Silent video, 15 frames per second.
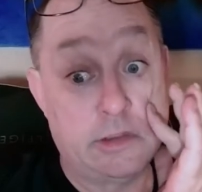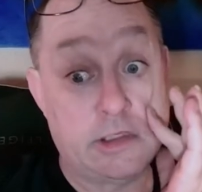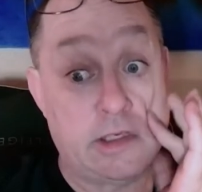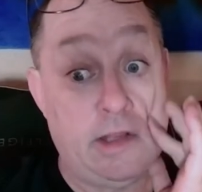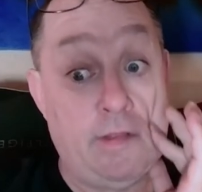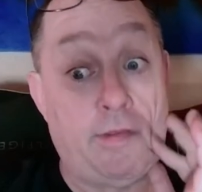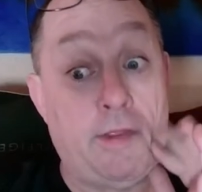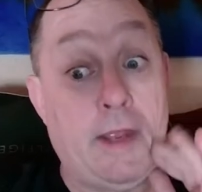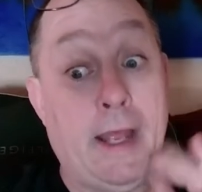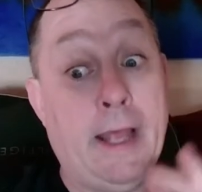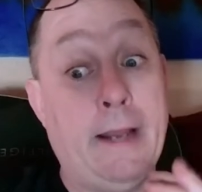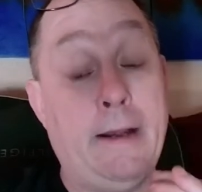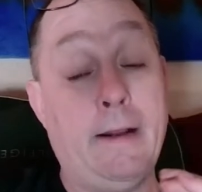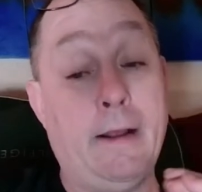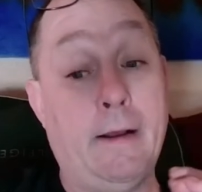synth
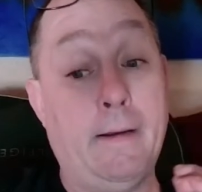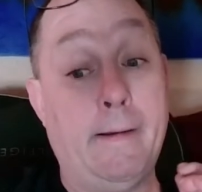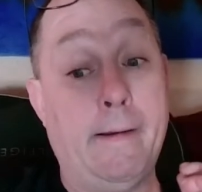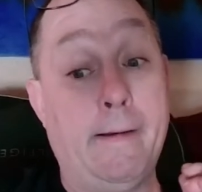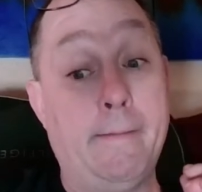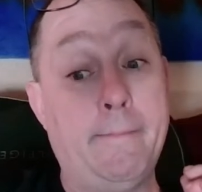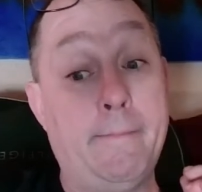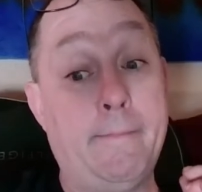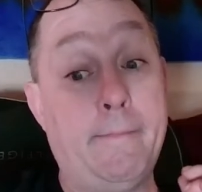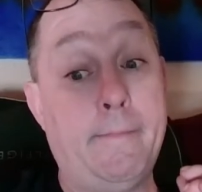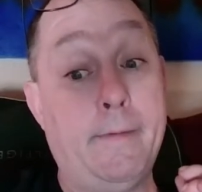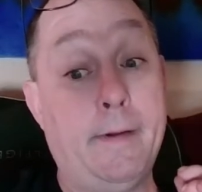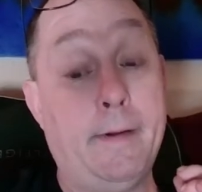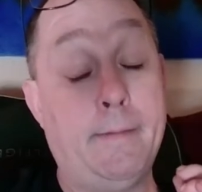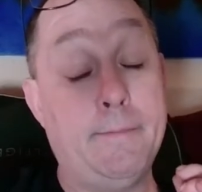at
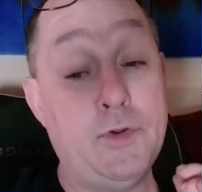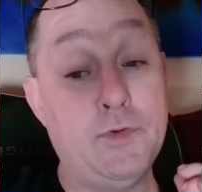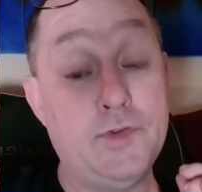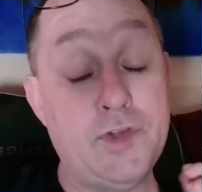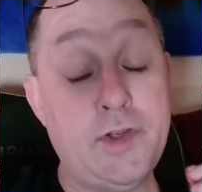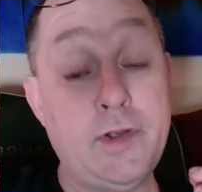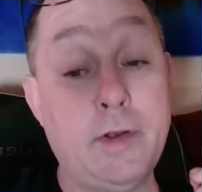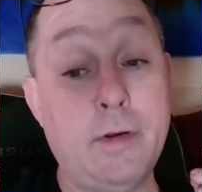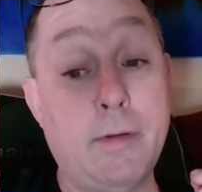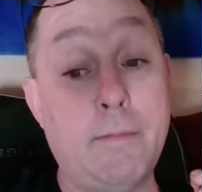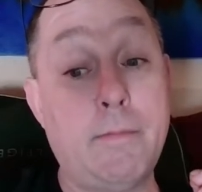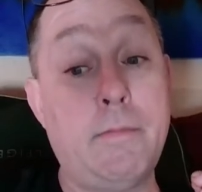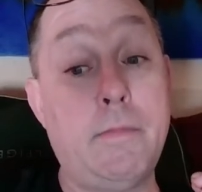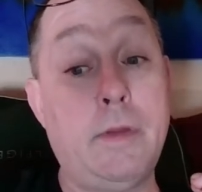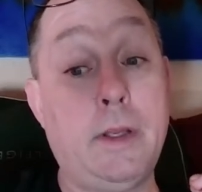a
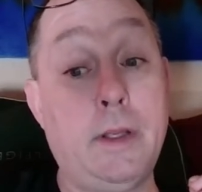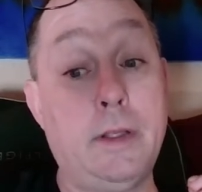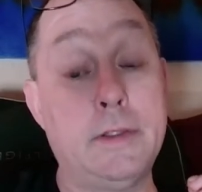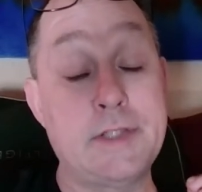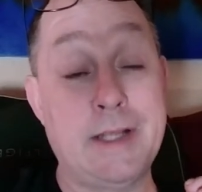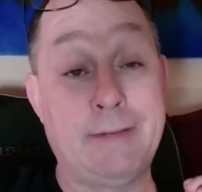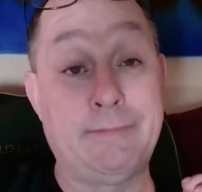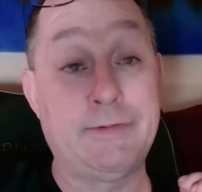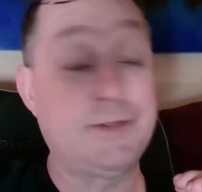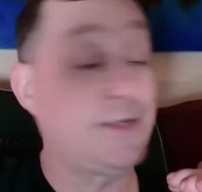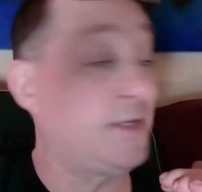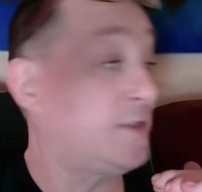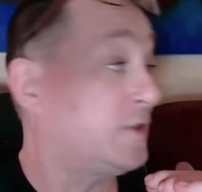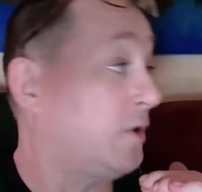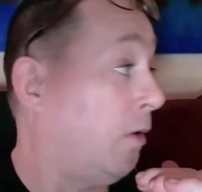museum in San
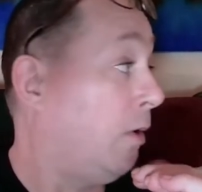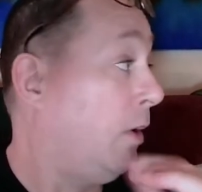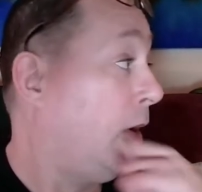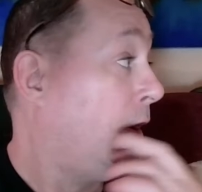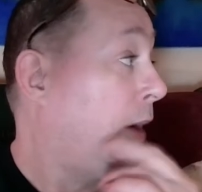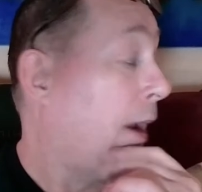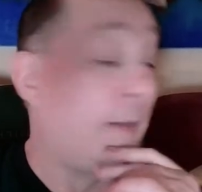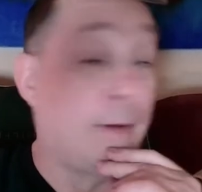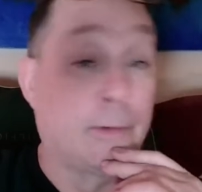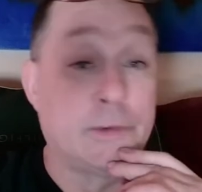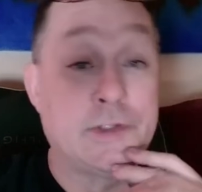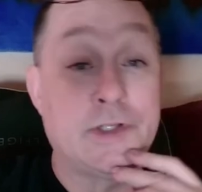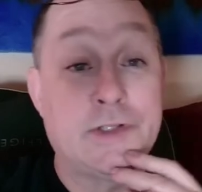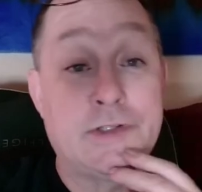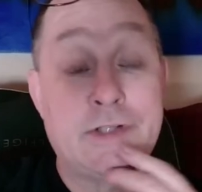Francisco, and there
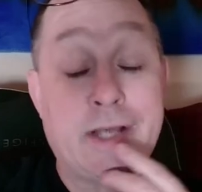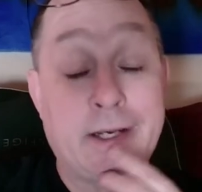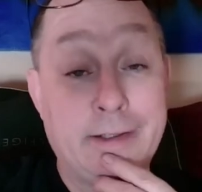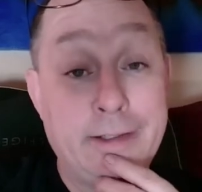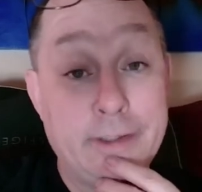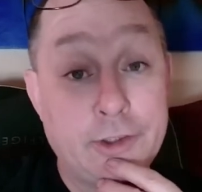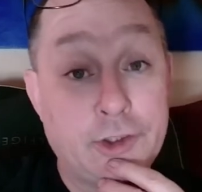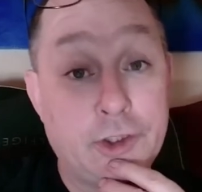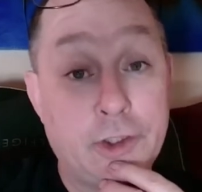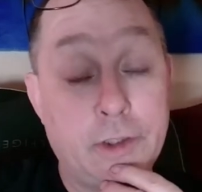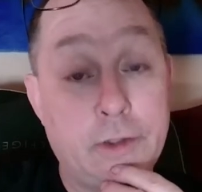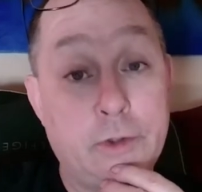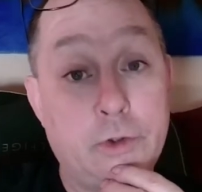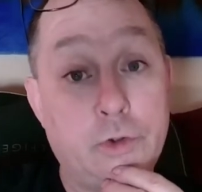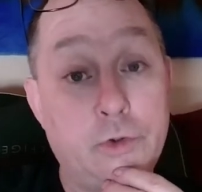was a
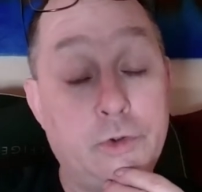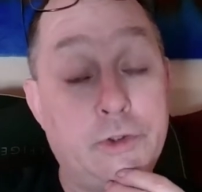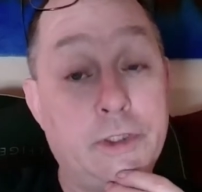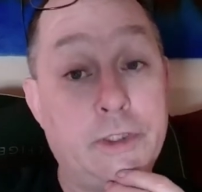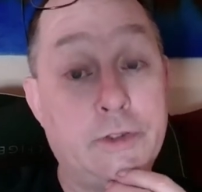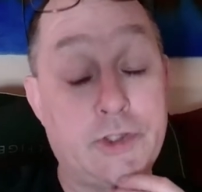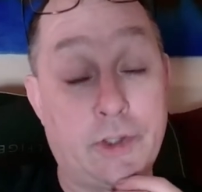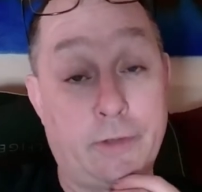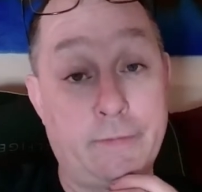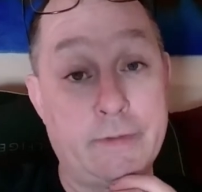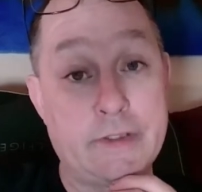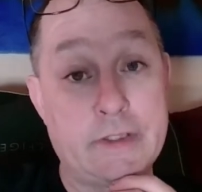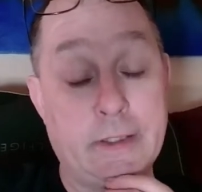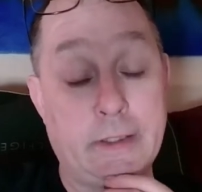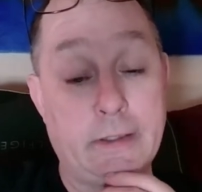technician who
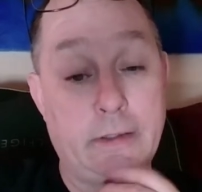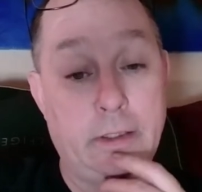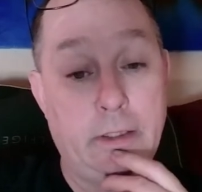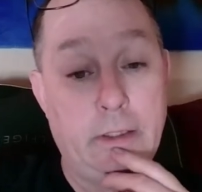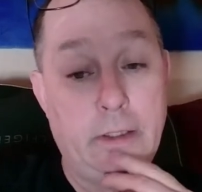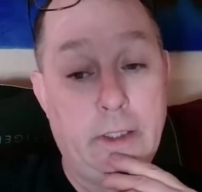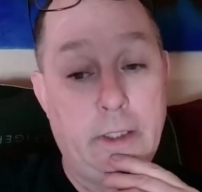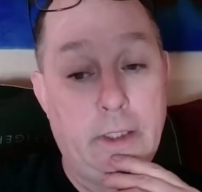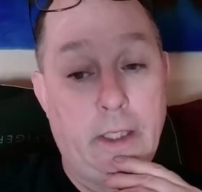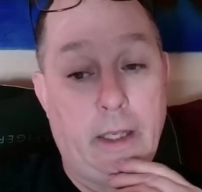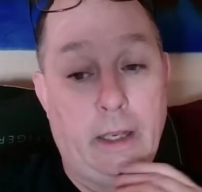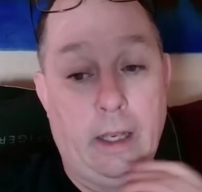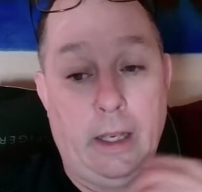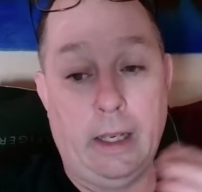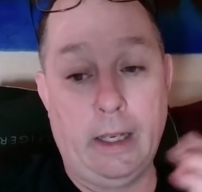serviced it,
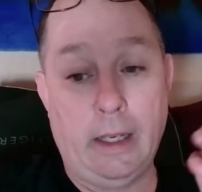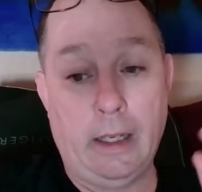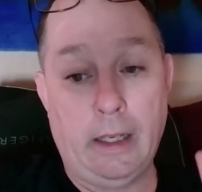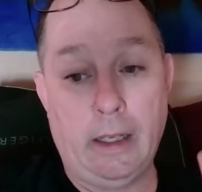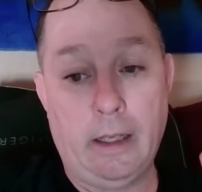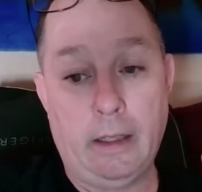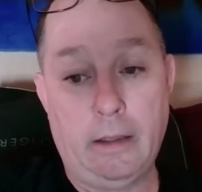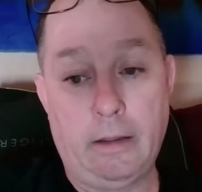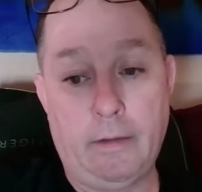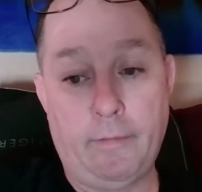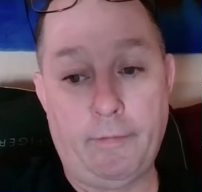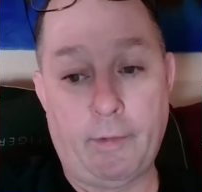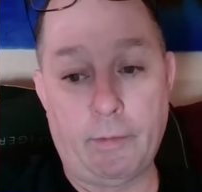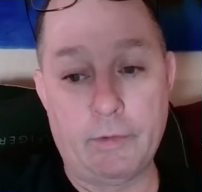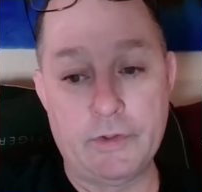and
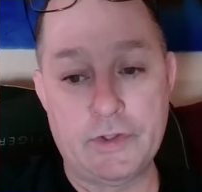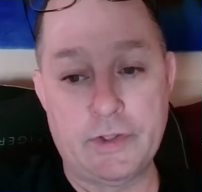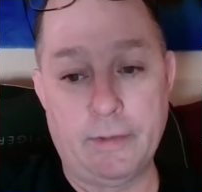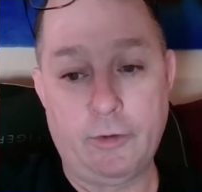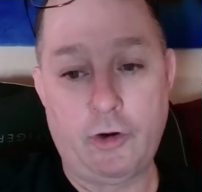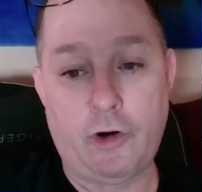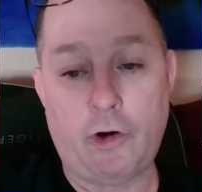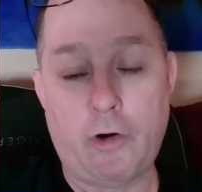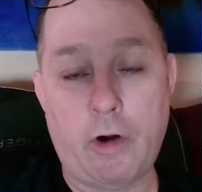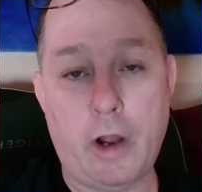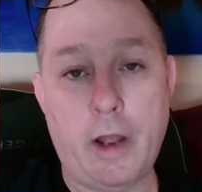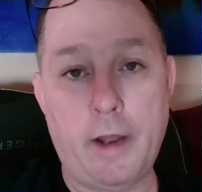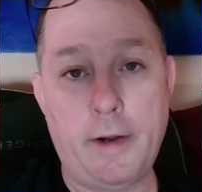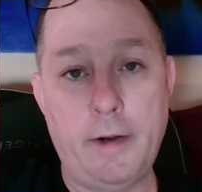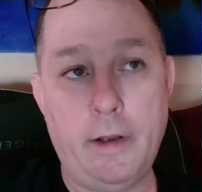there was some
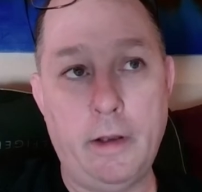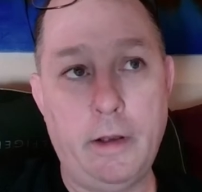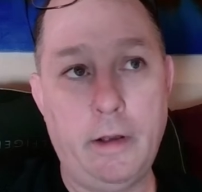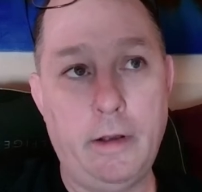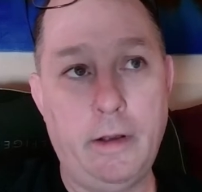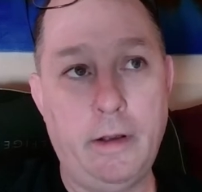crud